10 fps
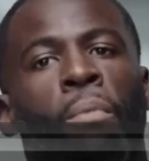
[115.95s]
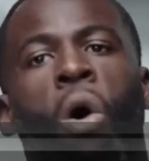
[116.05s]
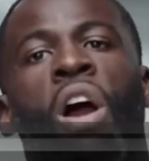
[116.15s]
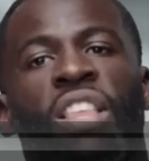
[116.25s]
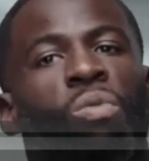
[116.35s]

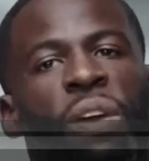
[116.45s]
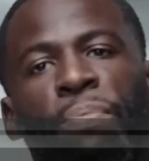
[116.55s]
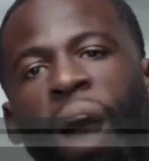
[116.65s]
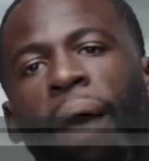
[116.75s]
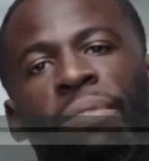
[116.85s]
More than we
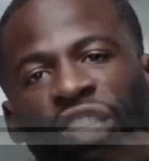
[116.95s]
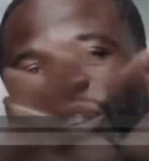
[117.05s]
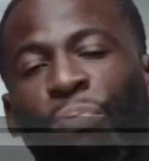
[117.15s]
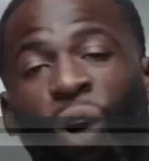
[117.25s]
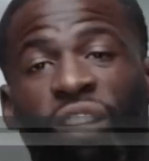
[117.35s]
probably
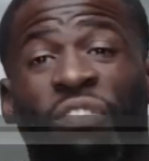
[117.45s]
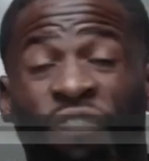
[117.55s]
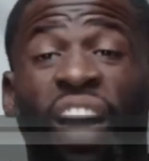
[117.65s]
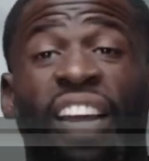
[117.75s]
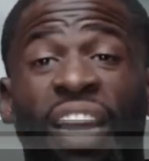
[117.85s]
support the
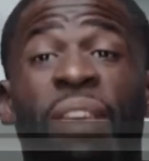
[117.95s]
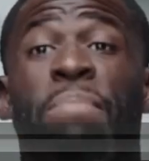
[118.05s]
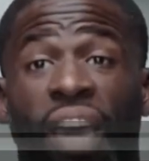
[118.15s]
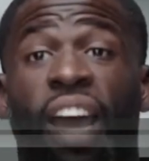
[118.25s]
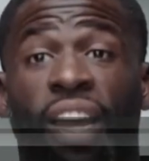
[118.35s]
fucking
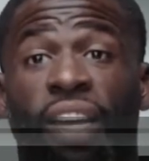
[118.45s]
NBA.